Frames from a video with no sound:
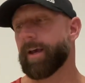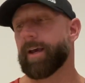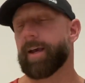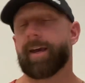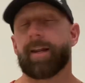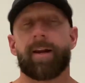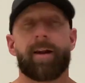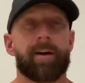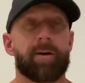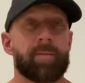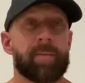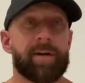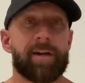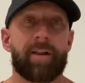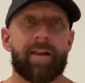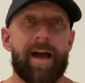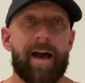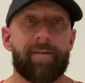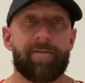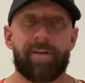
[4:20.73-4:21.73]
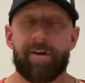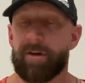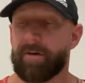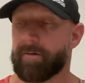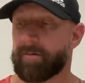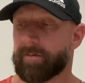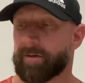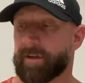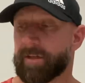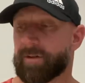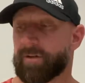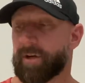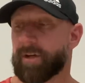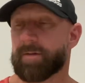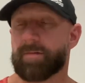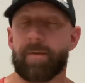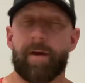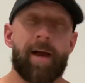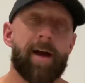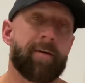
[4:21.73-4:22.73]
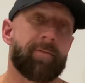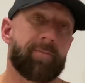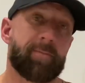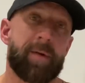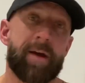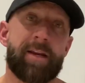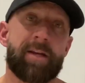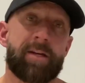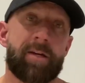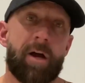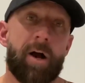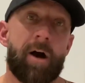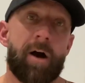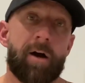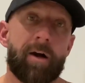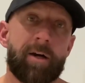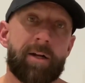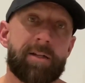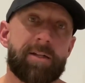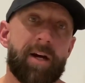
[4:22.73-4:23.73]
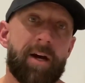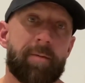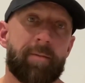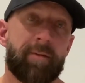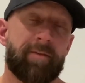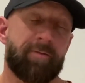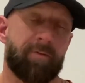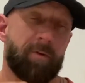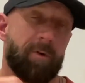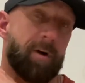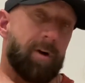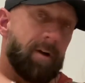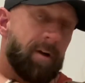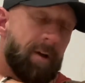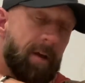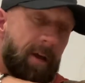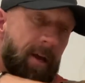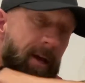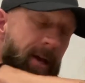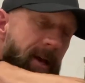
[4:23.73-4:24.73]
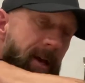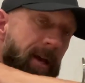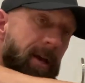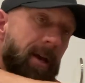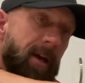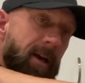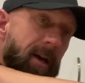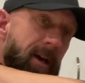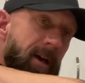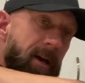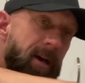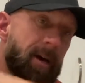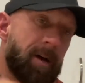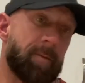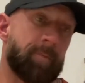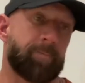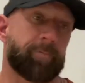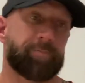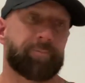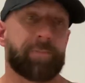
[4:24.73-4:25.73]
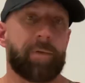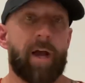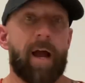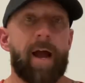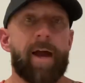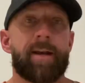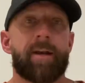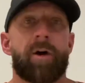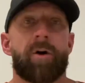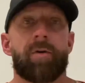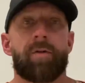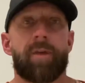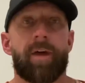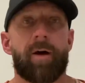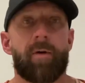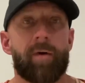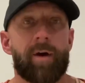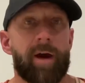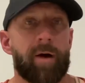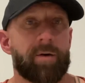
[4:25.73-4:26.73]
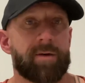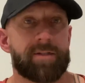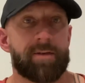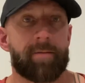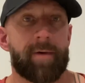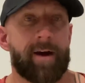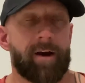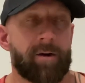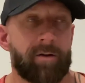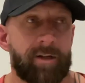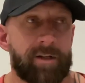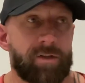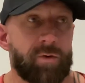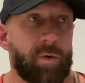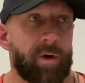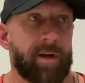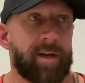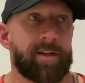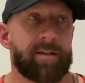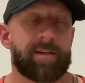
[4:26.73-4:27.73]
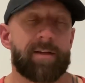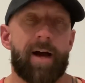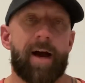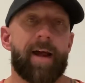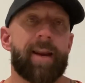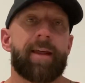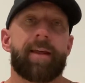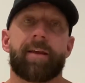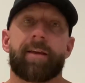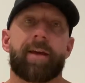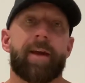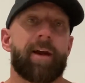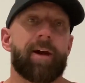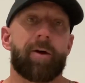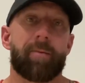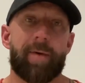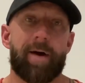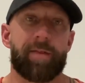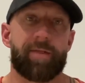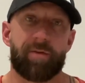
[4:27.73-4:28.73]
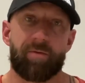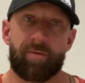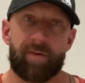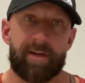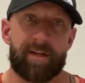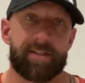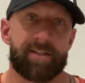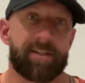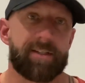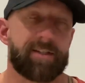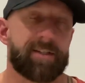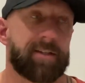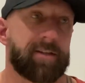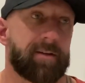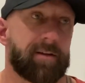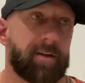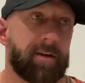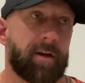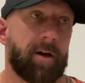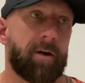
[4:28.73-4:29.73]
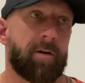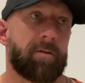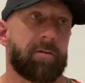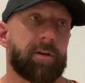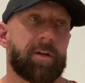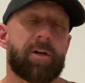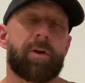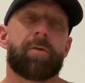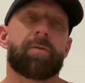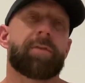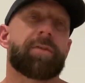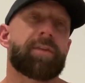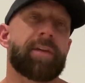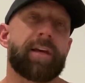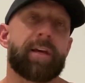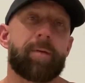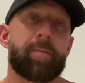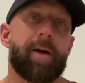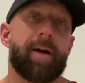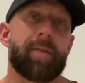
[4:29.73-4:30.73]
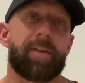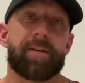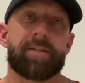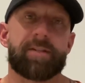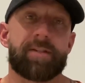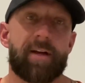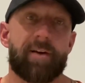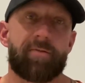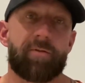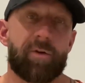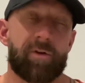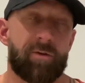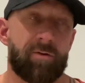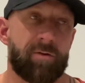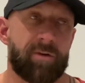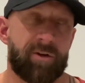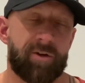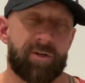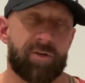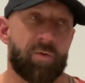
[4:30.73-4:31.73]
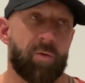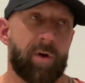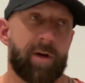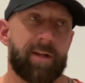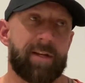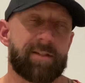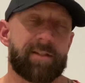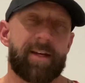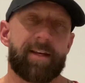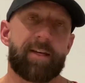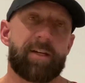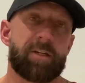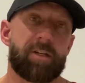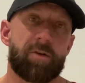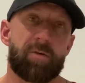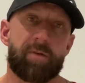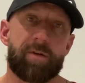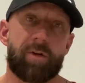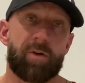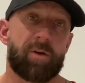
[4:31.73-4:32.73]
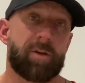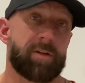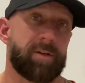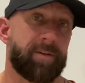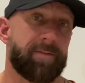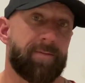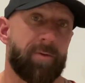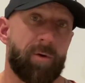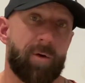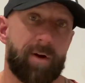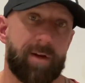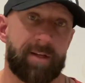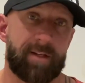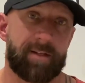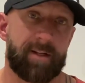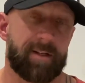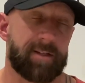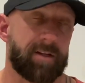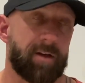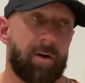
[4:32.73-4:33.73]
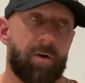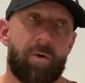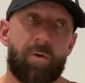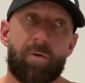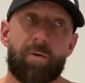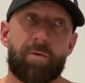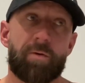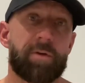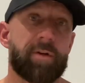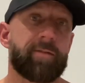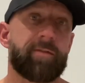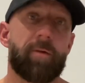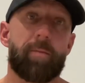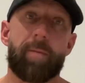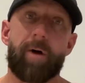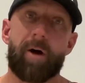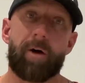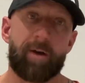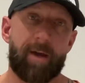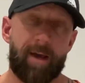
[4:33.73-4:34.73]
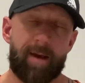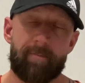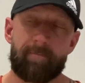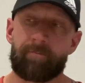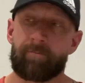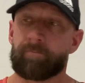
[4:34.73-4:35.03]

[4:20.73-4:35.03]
And I don't mean to laugh at you, because trust me, I've been young and dumb before. Um, I know that when I was in my early 20s, I didn't care about the risks. You know, you don't think about this stuff when you're in your 20s like you do when you're in your 40s. It's a whole different ballgame.